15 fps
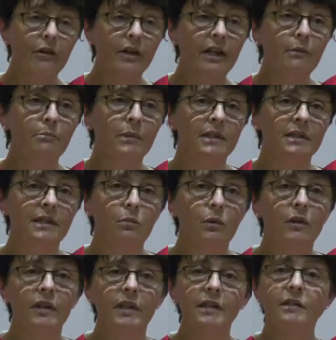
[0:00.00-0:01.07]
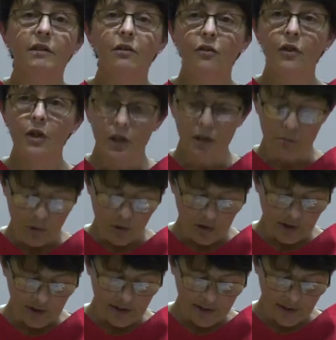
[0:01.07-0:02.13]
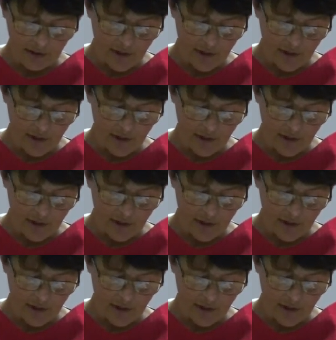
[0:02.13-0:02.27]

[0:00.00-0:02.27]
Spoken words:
currently busy with his third master's